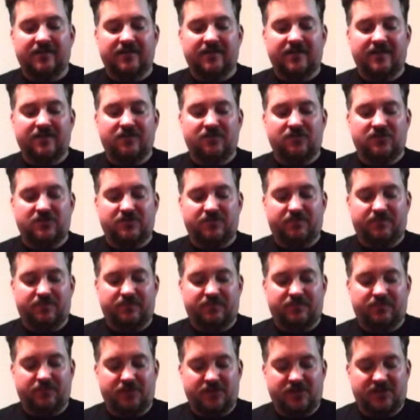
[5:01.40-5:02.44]
It looks
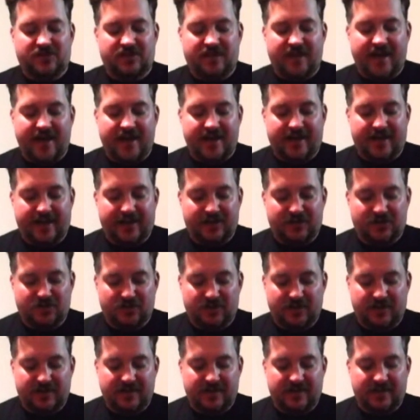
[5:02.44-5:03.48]
pretty sad,
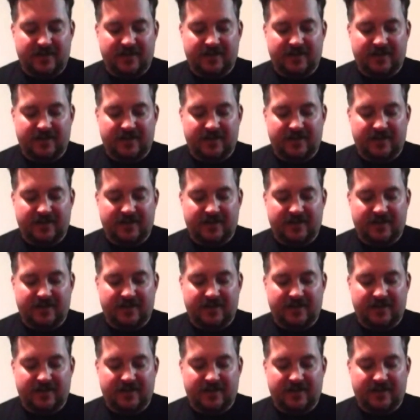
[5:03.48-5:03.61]
actually.